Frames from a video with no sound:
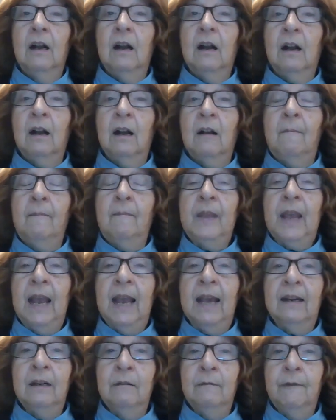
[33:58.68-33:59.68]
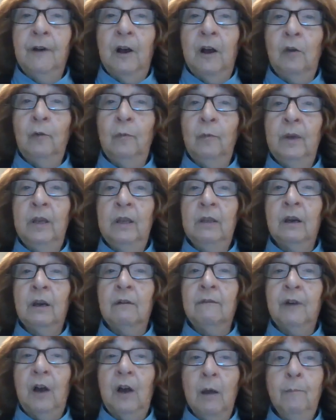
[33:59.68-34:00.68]
Um, and involvement
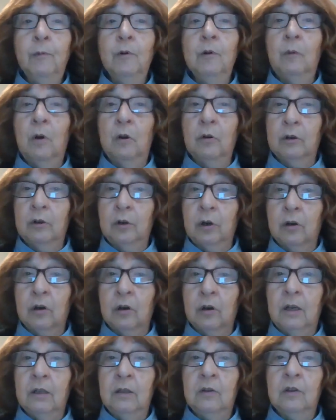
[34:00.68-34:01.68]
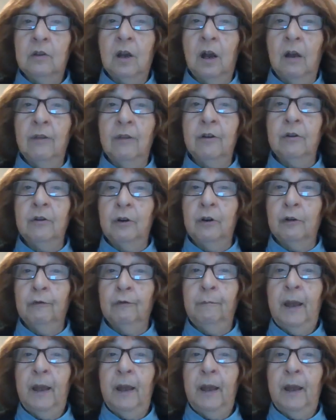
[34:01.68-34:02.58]
of upper motor neurons, other nerve